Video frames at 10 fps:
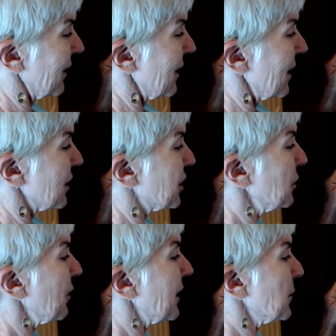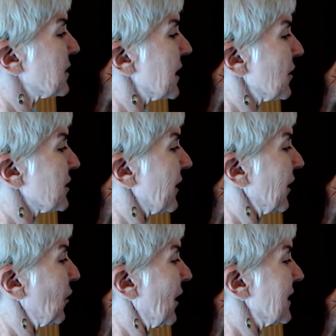She went upstairs on the
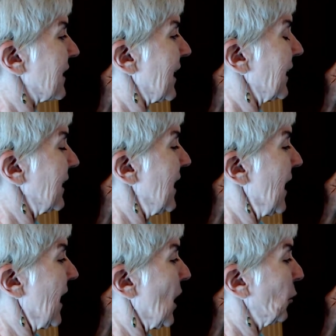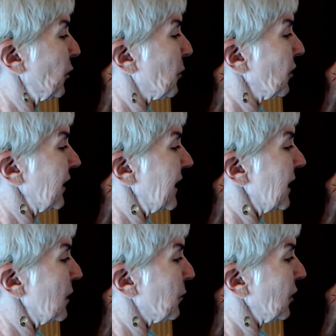great day and helped Perlita
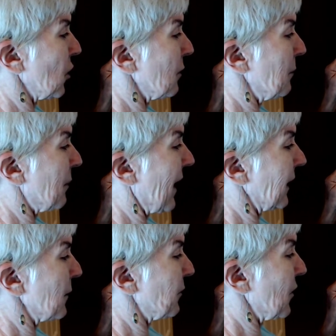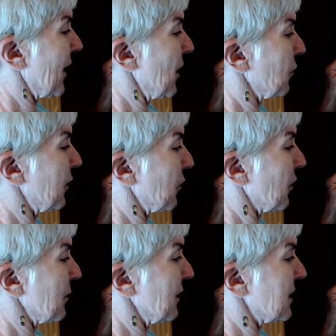and Paloma pile up their hair with
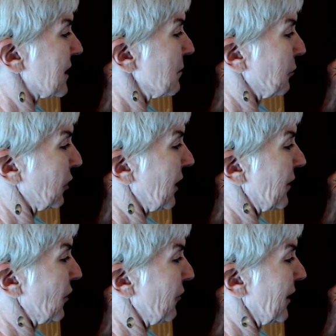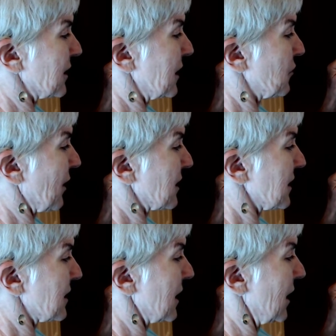ornaments and put on their fancy dresses,